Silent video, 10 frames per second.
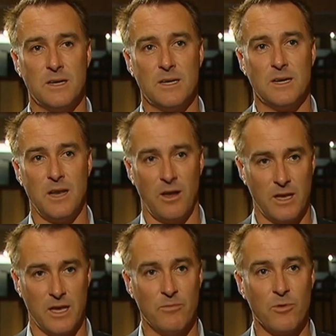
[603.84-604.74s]

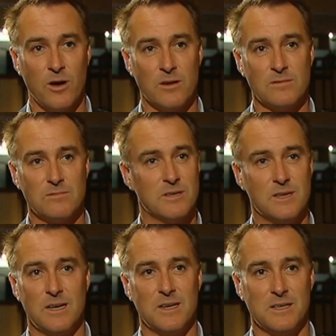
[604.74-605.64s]
like Imran,
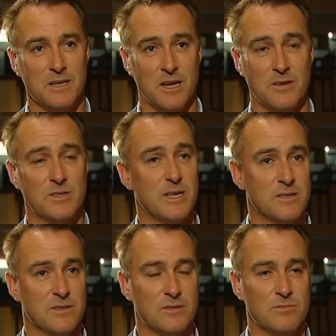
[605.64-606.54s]
you know,
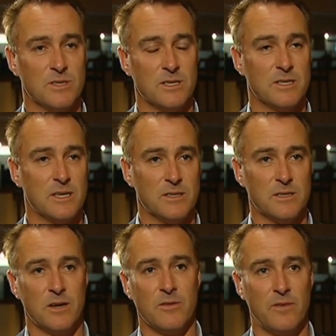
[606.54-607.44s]
since since he's
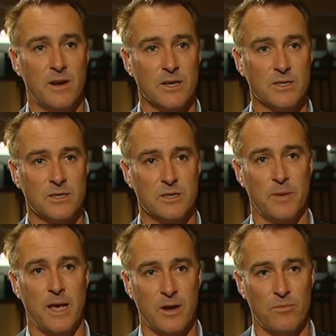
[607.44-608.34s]
uh, finished to be
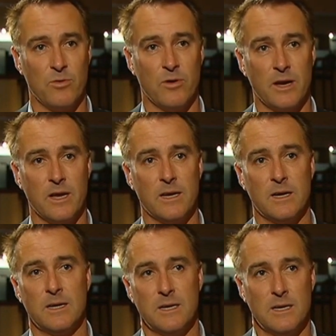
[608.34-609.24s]
able to bring
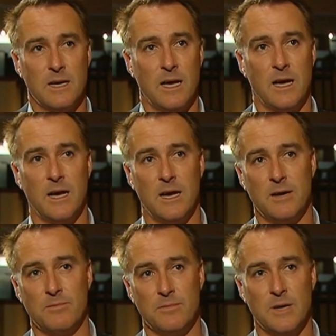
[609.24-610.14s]

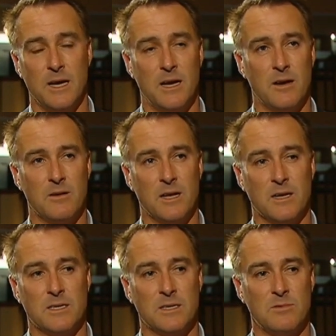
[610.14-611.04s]
um, a, a,
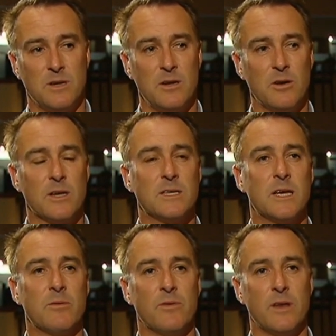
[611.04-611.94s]
a, not a
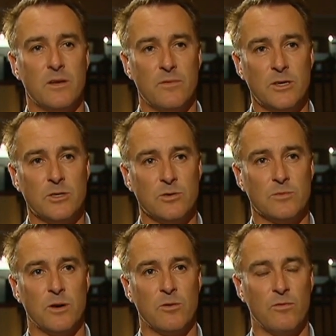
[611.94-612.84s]
team of individuals,
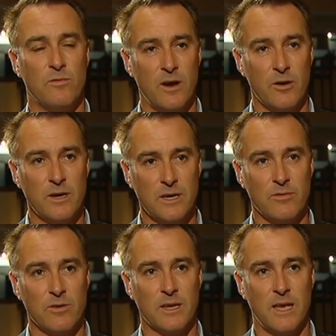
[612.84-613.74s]
but all very
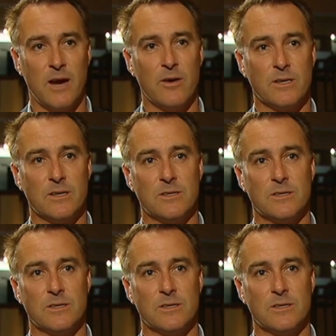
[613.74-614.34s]
different characters.